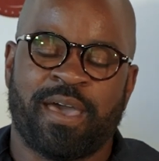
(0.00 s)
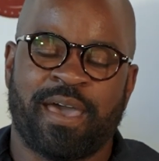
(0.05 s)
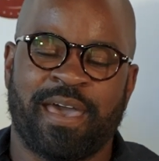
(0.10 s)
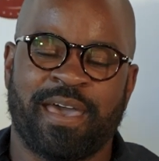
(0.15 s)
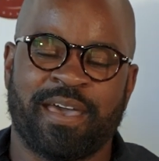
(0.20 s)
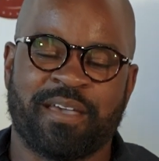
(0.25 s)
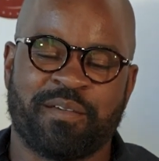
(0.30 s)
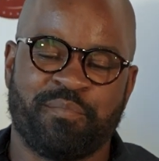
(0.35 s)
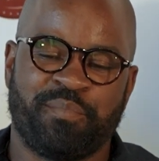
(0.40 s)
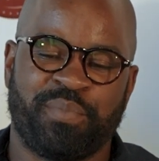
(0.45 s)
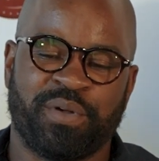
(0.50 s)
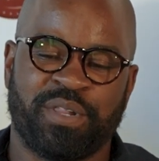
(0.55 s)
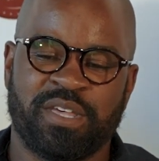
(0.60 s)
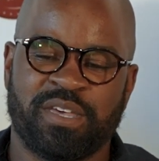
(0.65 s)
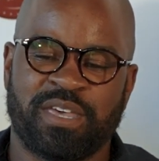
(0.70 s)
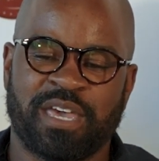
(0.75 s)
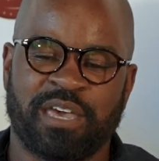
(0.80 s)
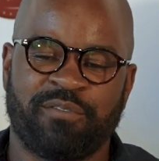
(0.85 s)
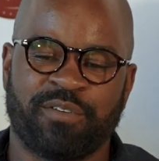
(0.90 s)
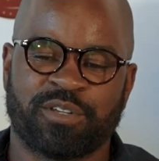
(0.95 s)
and
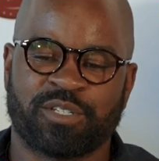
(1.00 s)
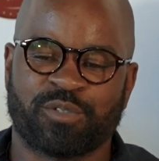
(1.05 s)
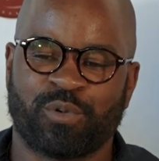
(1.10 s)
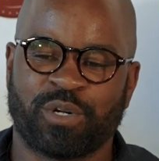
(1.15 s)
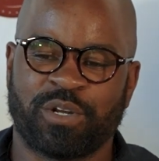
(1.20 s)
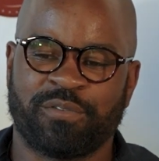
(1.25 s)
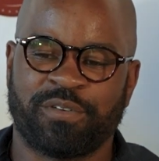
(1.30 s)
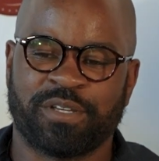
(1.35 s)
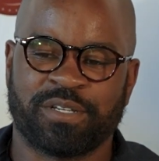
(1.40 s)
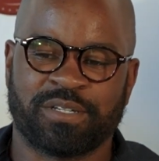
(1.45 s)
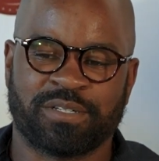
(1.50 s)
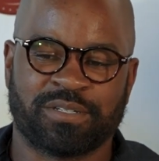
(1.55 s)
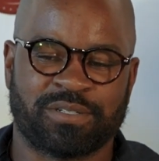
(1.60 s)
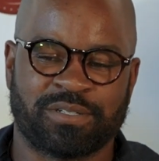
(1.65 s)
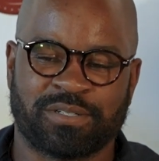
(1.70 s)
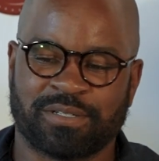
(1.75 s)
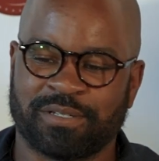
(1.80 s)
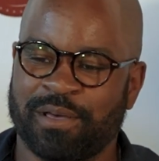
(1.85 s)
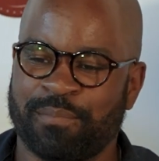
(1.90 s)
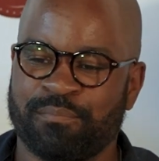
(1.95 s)
Billy gave us one of
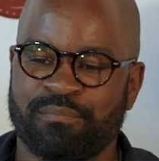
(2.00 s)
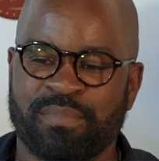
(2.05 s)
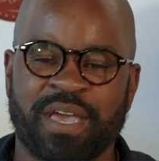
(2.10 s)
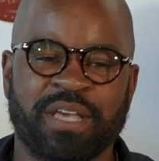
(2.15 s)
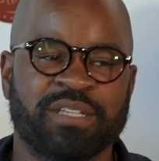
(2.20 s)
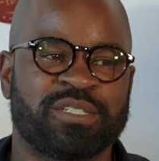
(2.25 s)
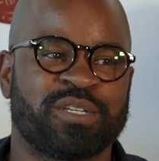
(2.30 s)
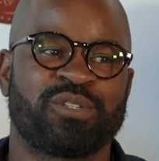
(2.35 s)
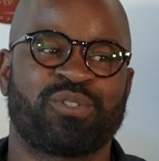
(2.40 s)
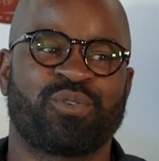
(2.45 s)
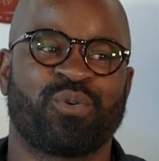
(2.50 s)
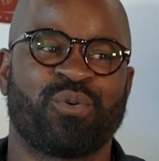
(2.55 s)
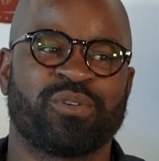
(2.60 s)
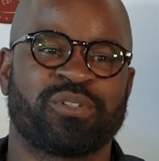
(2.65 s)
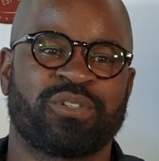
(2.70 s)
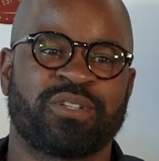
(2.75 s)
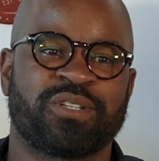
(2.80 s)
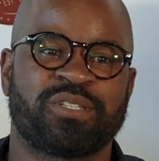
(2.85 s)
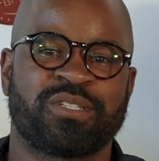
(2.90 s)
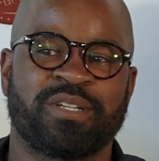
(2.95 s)
his amazing
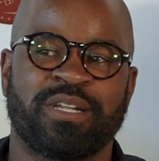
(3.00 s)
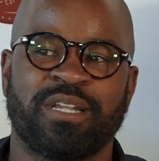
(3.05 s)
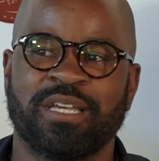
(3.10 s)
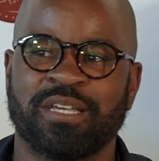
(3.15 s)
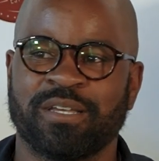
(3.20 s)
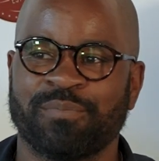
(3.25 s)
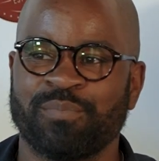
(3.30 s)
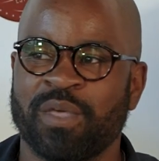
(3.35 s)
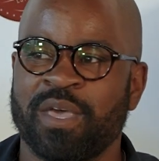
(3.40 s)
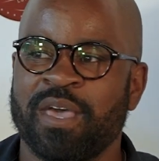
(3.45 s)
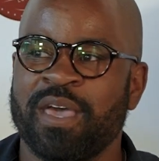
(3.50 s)
tours of the city,